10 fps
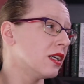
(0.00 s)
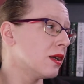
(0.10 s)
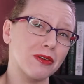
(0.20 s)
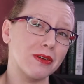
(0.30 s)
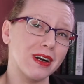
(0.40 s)

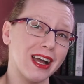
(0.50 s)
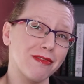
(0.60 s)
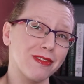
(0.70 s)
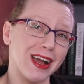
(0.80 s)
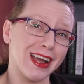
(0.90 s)
so I
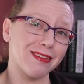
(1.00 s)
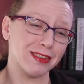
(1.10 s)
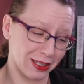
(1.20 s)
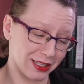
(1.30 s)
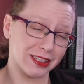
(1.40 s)
have
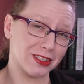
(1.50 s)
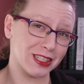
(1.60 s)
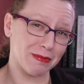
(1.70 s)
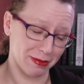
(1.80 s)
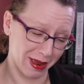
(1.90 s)
a little
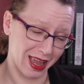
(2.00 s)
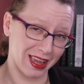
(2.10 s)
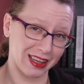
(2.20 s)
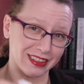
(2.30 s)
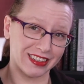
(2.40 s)
slip in my
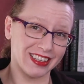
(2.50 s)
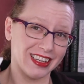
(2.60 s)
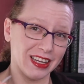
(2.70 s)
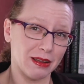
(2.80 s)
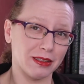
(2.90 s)
hand.
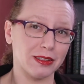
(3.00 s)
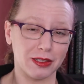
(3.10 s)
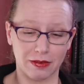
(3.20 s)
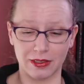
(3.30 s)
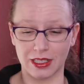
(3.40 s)
A little
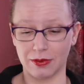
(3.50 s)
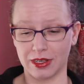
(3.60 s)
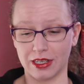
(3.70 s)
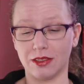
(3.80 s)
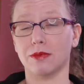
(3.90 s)
nervous to see what
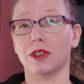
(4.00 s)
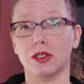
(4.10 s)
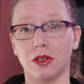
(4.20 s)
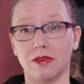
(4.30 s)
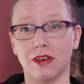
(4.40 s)
it is. I'm going to show
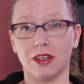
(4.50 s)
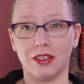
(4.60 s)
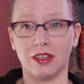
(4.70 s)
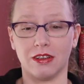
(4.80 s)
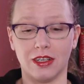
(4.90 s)
you
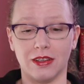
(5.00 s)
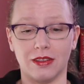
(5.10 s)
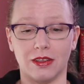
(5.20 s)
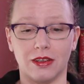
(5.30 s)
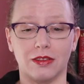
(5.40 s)
first. All right,
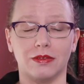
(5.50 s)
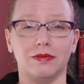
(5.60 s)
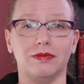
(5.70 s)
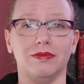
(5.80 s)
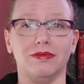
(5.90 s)
so
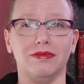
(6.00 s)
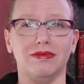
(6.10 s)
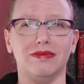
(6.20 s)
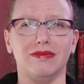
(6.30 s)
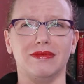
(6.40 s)
what
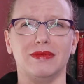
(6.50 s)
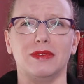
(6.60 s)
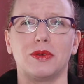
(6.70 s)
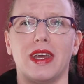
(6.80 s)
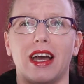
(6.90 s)
do we